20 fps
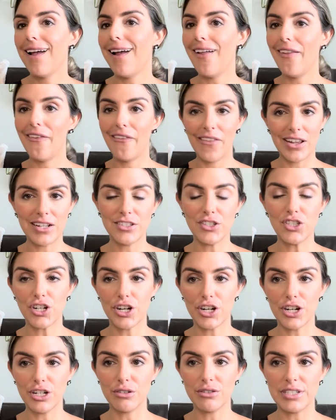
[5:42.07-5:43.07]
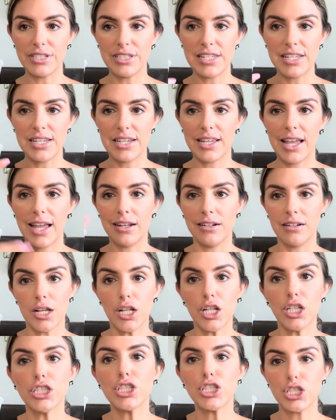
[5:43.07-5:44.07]
and then start increasing again
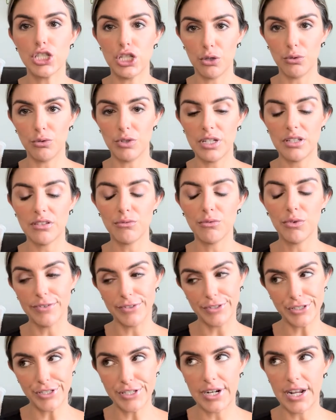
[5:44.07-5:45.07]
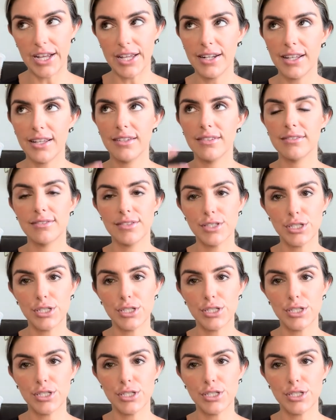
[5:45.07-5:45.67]
slowly, reverse dieting.